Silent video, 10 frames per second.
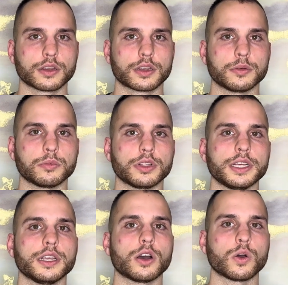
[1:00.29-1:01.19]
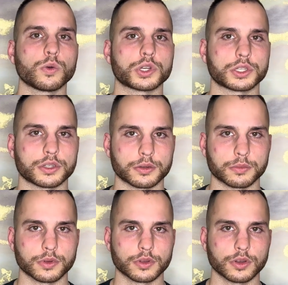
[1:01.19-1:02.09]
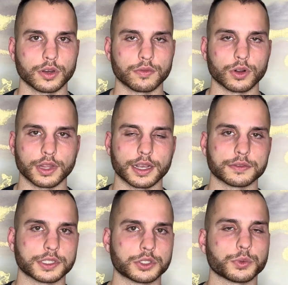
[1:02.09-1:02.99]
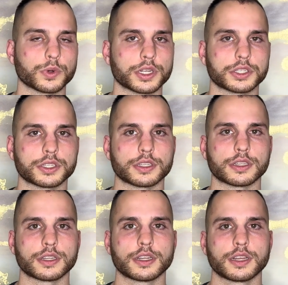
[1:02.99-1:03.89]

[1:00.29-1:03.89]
complete ownership of our life situation,